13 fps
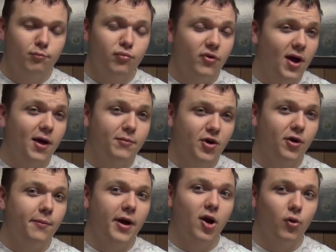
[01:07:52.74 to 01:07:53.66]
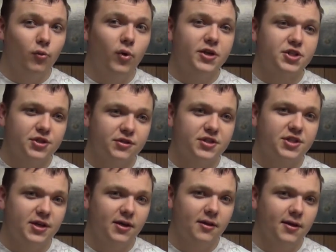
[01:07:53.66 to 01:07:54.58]
probably no matter what your
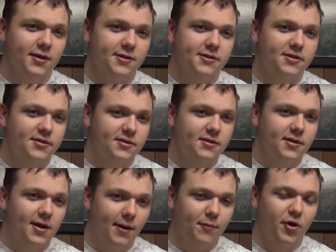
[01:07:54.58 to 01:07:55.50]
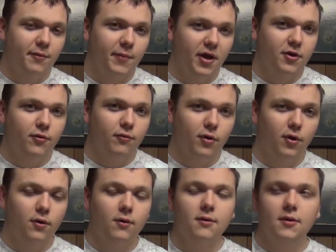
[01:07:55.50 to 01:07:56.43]
skill is, I'm going to make you
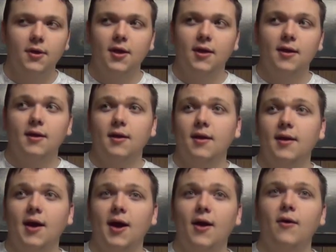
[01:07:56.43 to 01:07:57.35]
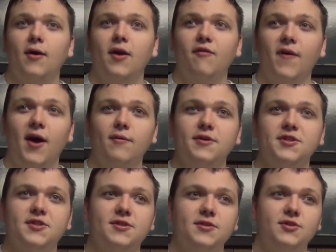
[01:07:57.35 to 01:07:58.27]
roll. Now, if I
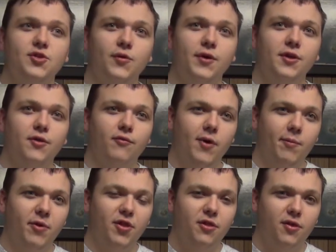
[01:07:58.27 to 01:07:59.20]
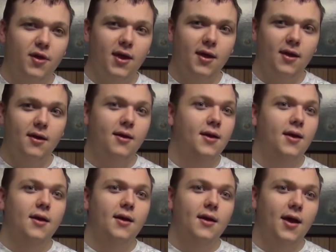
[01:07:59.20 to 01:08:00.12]
was doing the ribbon thing
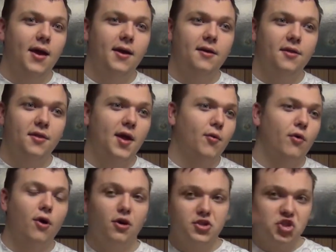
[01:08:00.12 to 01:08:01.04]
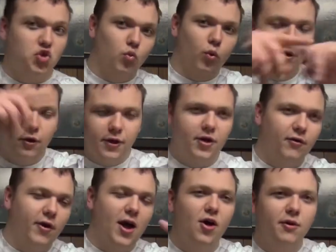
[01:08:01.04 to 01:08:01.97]
and they were all swirling
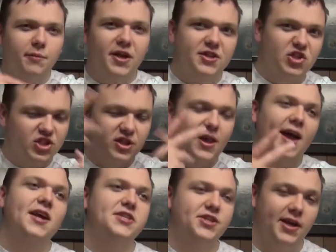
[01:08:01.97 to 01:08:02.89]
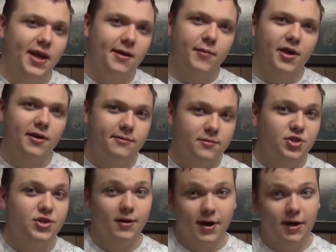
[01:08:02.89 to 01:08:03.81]
around me and slashing at me,
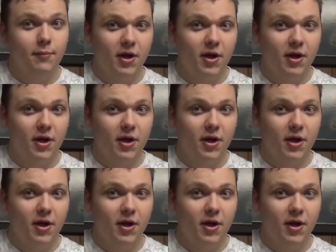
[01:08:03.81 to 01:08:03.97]
sure, I'd